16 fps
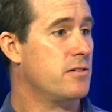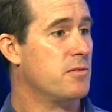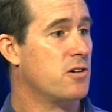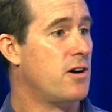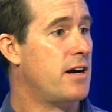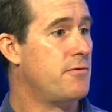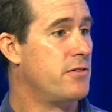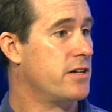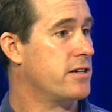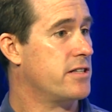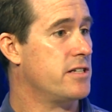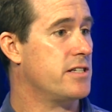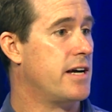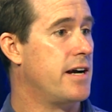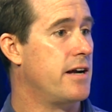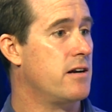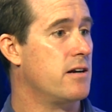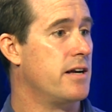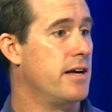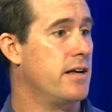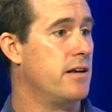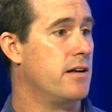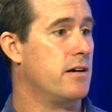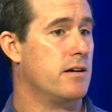I'm a graphic designer
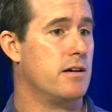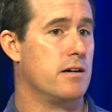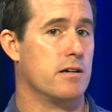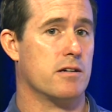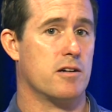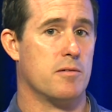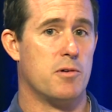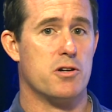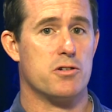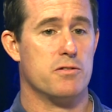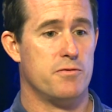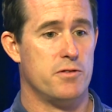and a commercial